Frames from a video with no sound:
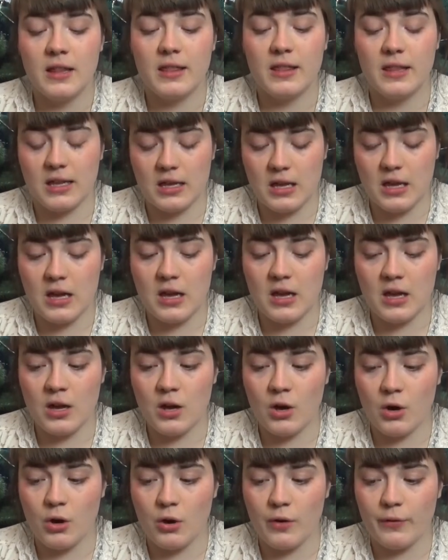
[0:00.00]
the year
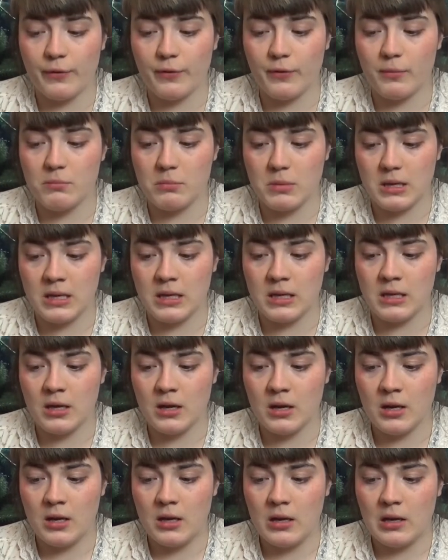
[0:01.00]
of me
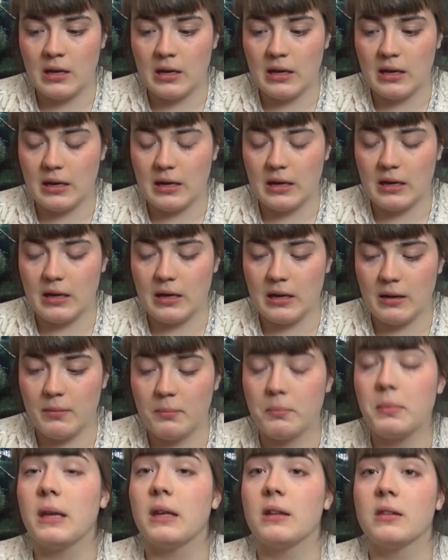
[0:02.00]

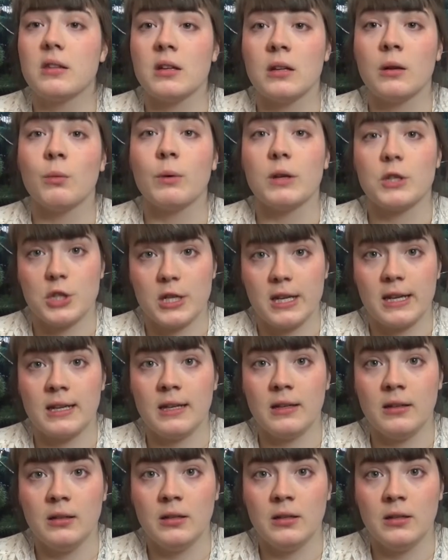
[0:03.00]
being done with shit.